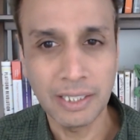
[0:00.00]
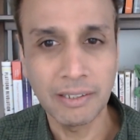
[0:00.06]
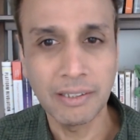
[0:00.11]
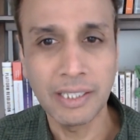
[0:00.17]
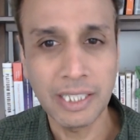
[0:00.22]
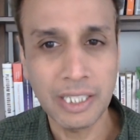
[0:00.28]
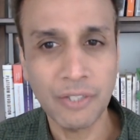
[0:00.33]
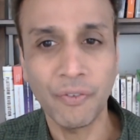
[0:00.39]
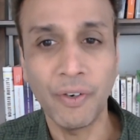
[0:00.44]

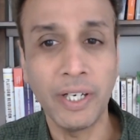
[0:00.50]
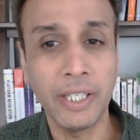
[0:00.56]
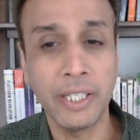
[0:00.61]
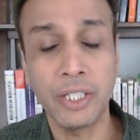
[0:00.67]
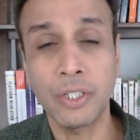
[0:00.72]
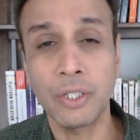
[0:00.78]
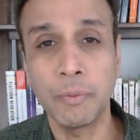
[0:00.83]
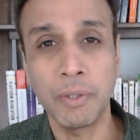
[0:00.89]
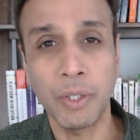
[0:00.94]
these
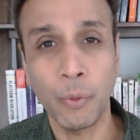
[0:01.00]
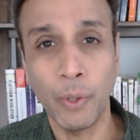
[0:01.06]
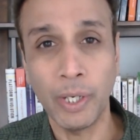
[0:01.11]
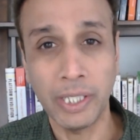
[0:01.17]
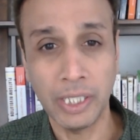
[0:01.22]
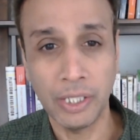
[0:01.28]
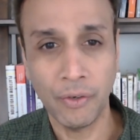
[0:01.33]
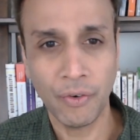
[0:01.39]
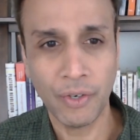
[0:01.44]
findings to be
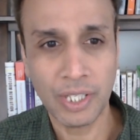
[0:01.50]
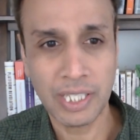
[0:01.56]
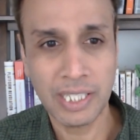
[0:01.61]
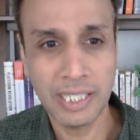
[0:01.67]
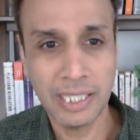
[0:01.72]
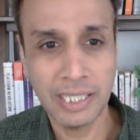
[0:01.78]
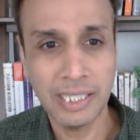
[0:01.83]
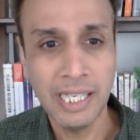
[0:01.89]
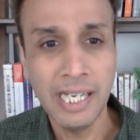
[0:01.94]
quite
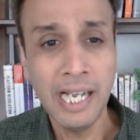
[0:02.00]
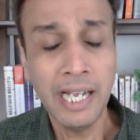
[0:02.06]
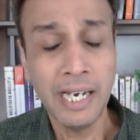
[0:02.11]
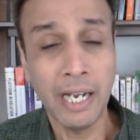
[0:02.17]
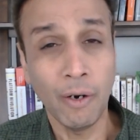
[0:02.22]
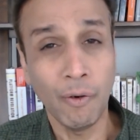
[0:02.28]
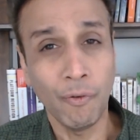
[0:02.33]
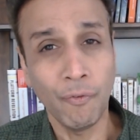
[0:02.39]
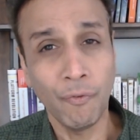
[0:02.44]
interesting.
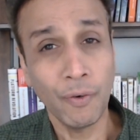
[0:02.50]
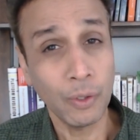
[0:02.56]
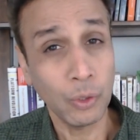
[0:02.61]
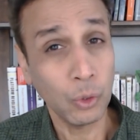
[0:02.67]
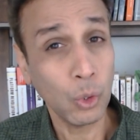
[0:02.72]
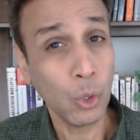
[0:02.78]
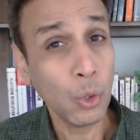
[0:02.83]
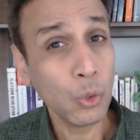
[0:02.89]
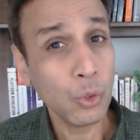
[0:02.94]
Now, for
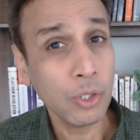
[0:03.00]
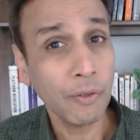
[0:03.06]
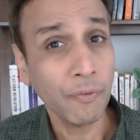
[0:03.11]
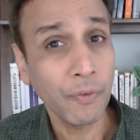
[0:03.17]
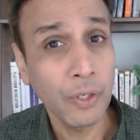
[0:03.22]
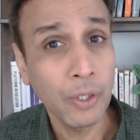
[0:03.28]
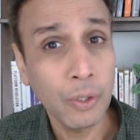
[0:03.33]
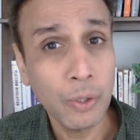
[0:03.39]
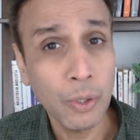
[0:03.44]
those of
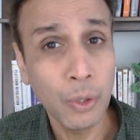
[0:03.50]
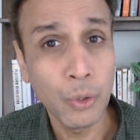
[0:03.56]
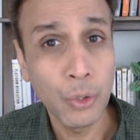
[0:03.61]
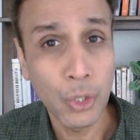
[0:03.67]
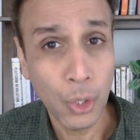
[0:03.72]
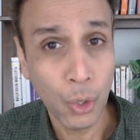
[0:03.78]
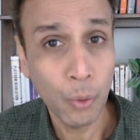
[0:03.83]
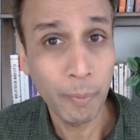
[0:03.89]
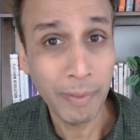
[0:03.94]
you who
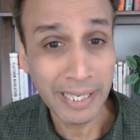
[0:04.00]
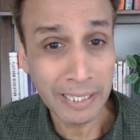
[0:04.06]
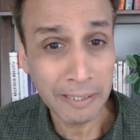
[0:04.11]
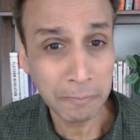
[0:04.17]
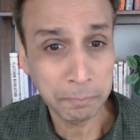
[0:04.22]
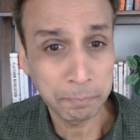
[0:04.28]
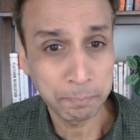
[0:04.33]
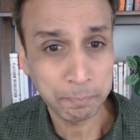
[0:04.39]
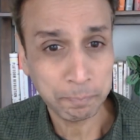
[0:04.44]
know
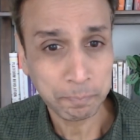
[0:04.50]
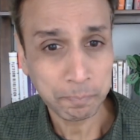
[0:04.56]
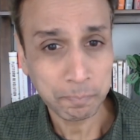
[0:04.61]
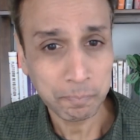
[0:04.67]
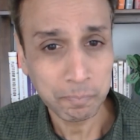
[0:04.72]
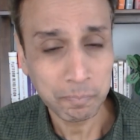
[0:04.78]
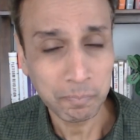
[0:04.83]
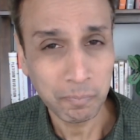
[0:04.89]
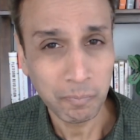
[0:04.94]
me,
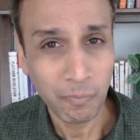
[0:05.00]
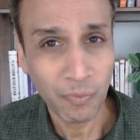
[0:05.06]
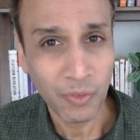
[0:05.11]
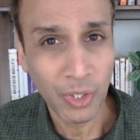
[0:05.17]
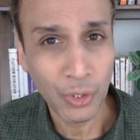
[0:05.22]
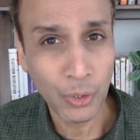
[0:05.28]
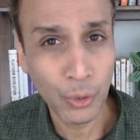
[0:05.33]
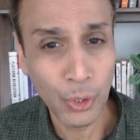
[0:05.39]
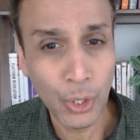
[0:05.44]

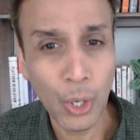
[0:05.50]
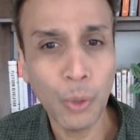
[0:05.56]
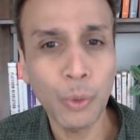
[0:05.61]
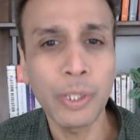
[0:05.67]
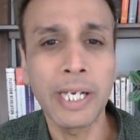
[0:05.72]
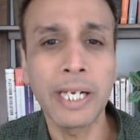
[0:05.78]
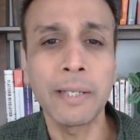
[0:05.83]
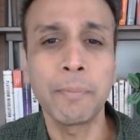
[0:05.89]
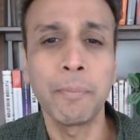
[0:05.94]
you know
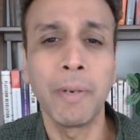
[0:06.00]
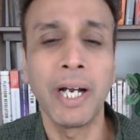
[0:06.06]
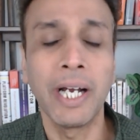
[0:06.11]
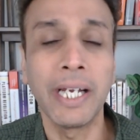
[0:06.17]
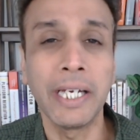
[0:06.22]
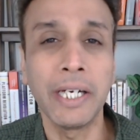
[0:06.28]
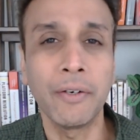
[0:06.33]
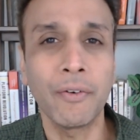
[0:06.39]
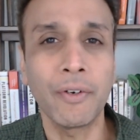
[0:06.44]
that my
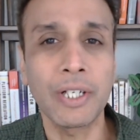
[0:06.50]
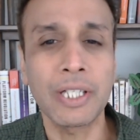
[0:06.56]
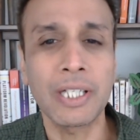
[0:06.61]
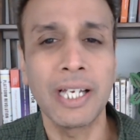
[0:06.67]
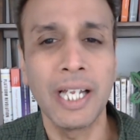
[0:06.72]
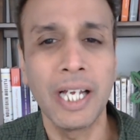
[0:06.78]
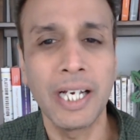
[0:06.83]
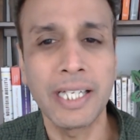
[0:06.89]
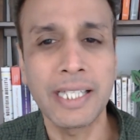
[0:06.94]
interest
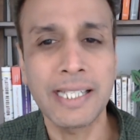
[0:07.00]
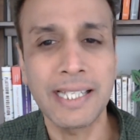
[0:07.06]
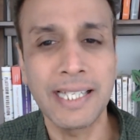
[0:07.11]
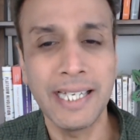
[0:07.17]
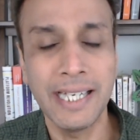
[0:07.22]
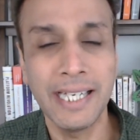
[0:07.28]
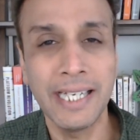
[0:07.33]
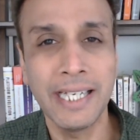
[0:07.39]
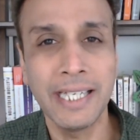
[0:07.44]
lies
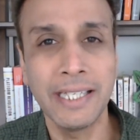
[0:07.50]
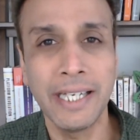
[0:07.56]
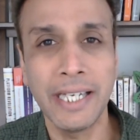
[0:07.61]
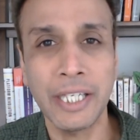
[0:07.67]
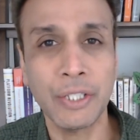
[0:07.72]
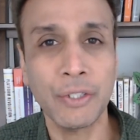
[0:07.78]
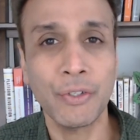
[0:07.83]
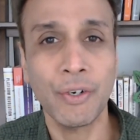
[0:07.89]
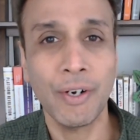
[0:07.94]
in
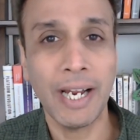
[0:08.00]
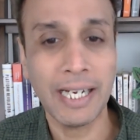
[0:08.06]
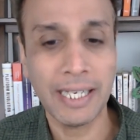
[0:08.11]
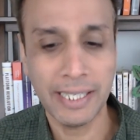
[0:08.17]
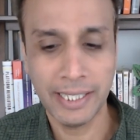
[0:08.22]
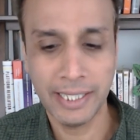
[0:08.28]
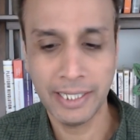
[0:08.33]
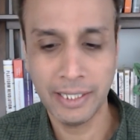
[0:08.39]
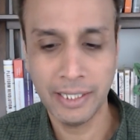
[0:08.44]

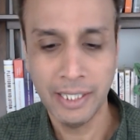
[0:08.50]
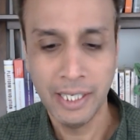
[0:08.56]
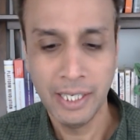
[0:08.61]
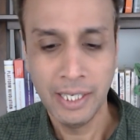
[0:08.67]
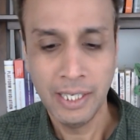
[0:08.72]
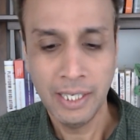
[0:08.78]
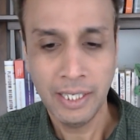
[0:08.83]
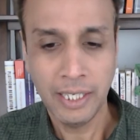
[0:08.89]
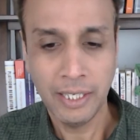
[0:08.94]
extracting
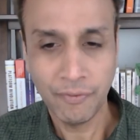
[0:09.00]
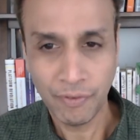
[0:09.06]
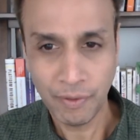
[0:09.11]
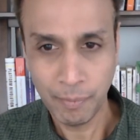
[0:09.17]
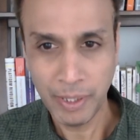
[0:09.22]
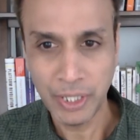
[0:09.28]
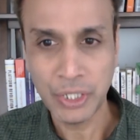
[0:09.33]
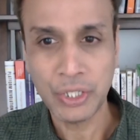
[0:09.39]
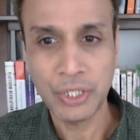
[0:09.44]

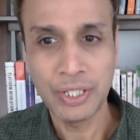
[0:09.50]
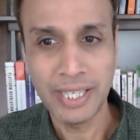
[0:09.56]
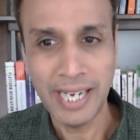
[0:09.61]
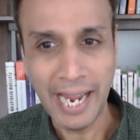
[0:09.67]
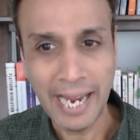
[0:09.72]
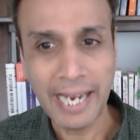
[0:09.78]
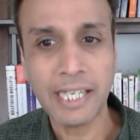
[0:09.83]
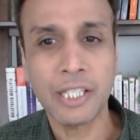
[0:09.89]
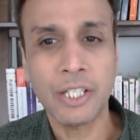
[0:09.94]
information,
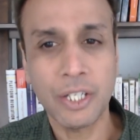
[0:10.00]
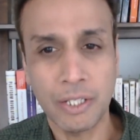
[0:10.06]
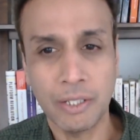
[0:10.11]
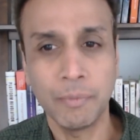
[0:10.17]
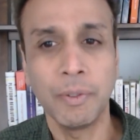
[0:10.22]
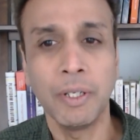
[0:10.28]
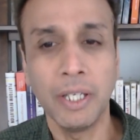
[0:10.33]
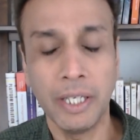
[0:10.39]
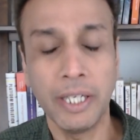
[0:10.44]

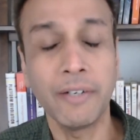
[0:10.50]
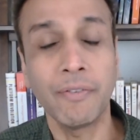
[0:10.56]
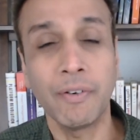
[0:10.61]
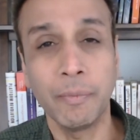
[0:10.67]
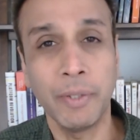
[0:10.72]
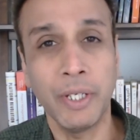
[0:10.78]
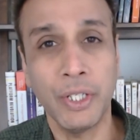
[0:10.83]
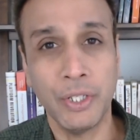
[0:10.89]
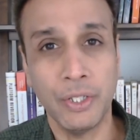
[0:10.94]
actionable
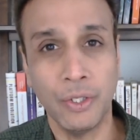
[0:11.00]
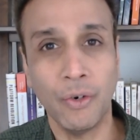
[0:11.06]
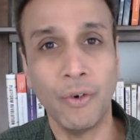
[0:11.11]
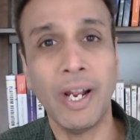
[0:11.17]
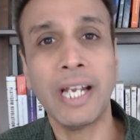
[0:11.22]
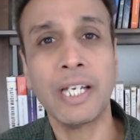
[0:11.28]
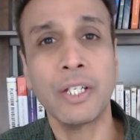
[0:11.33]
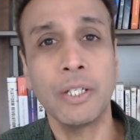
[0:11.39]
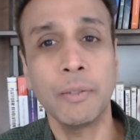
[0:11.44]
information or
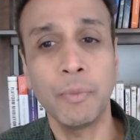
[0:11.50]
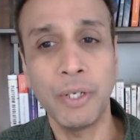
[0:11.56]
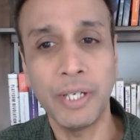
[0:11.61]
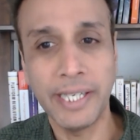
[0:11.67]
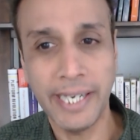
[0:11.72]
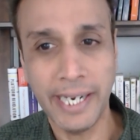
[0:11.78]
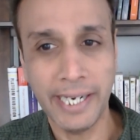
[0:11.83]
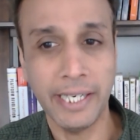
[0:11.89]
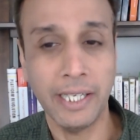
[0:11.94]
actionable
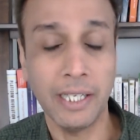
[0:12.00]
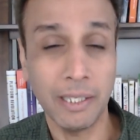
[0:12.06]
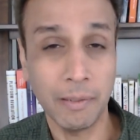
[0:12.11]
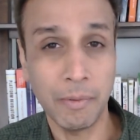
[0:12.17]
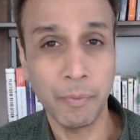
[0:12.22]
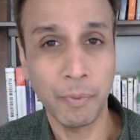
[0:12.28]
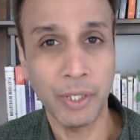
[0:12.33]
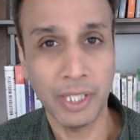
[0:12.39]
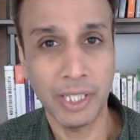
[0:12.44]
data, let
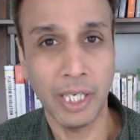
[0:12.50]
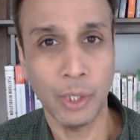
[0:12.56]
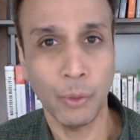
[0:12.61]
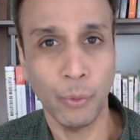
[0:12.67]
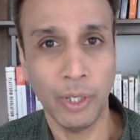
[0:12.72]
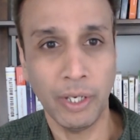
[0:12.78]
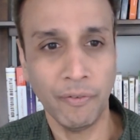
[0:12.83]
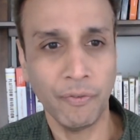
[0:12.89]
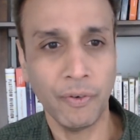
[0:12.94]
me put it that
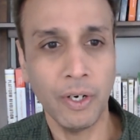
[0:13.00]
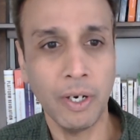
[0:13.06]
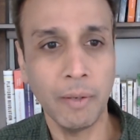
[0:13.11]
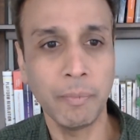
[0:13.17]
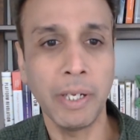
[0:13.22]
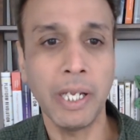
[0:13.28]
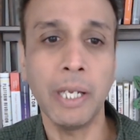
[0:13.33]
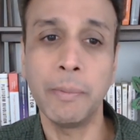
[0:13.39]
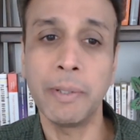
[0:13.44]
way,
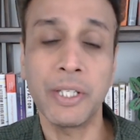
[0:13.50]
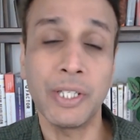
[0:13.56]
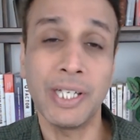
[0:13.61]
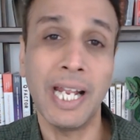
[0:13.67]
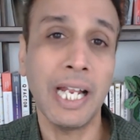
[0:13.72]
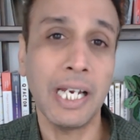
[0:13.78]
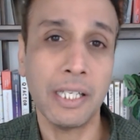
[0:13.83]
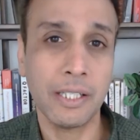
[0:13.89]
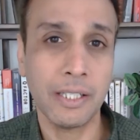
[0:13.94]
from image
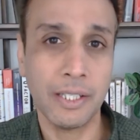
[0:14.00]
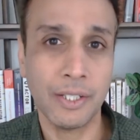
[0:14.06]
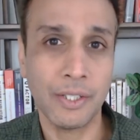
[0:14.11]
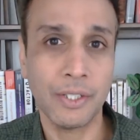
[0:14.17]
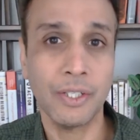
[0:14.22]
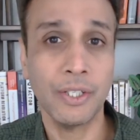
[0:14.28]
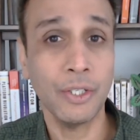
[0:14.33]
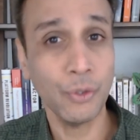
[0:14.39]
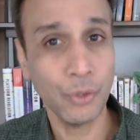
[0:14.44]

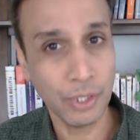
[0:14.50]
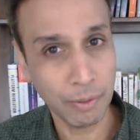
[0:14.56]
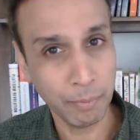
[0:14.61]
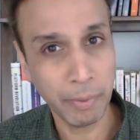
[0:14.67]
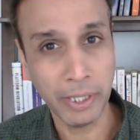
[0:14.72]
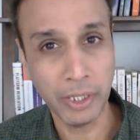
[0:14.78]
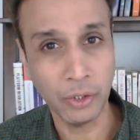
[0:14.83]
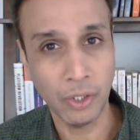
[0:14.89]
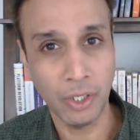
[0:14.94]
analysis using
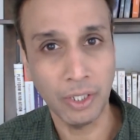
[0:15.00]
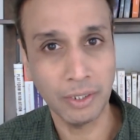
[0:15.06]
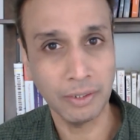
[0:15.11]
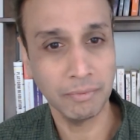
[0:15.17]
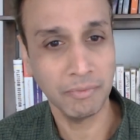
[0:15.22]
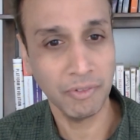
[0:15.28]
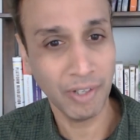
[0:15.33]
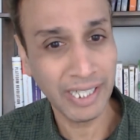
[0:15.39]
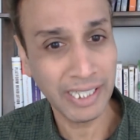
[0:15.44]
Python.
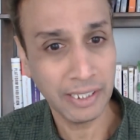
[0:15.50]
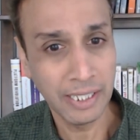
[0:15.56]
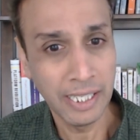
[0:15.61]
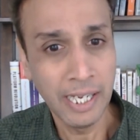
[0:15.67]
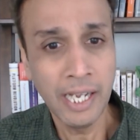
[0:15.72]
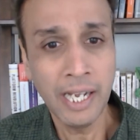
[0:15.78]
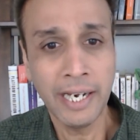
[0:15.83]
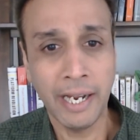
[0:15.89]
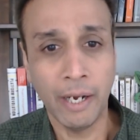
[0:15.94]
Right
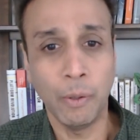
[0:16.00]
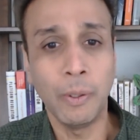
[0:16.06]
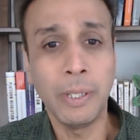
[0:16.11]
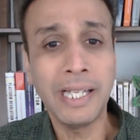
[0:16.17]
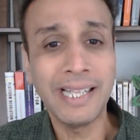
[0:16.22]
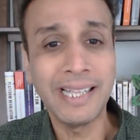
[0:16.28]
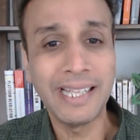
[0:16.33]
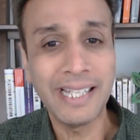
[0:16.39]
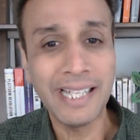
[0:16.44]
now,
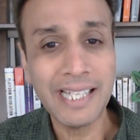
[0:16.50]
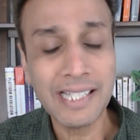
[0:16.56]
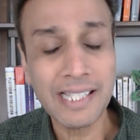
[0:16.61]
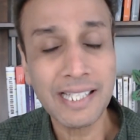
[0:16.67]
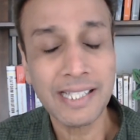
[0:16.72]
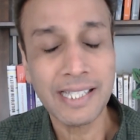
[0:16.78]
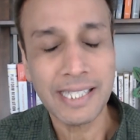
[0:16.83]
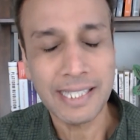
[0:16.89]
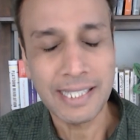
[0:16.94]
this
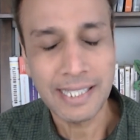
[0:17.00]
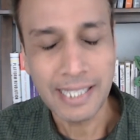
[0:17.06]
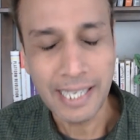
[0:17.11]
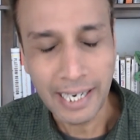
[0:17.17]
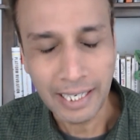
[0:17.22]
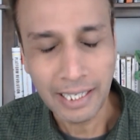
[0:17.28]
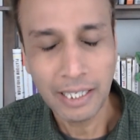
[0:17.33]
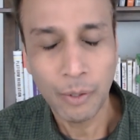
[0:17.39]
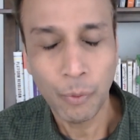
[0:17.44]
is
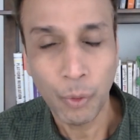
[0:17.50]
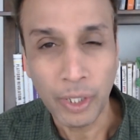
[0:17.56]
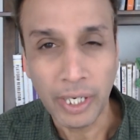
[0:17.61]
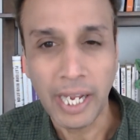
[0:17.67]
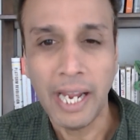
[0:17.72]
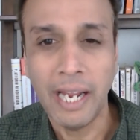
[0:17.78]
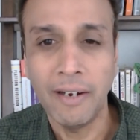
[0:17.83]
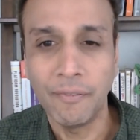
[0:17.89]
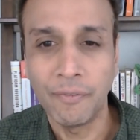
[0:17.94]
exactly what I
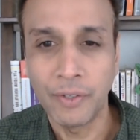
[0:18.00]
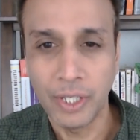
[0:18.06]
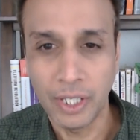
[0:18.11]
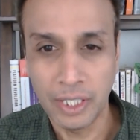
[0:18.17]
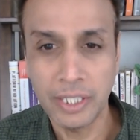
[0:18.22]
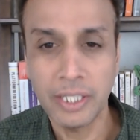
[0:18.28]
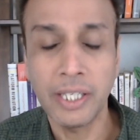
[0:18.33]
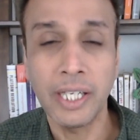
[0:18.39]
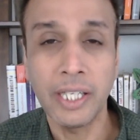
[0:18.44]
have
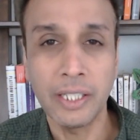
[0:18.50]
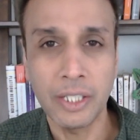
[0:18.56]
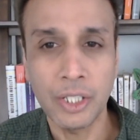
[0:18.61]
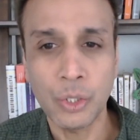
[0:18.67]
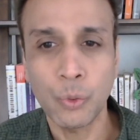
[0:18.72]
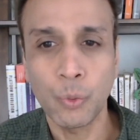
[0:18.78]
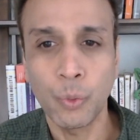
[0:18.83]
done in this